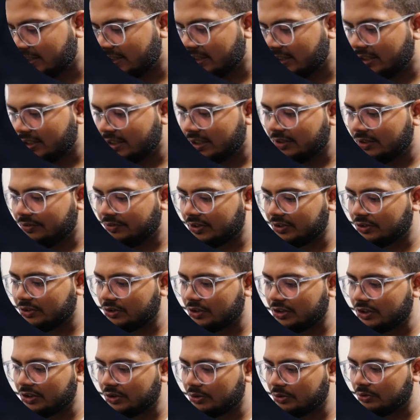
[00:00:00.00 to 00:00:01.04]
First you need
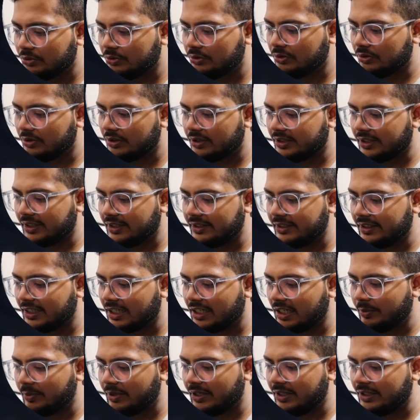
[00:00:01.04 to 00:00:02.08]
to run the
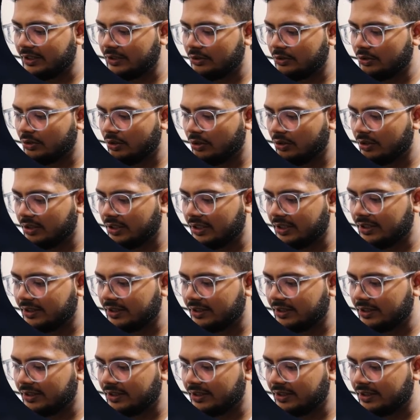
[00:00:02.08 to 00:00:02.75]
command docker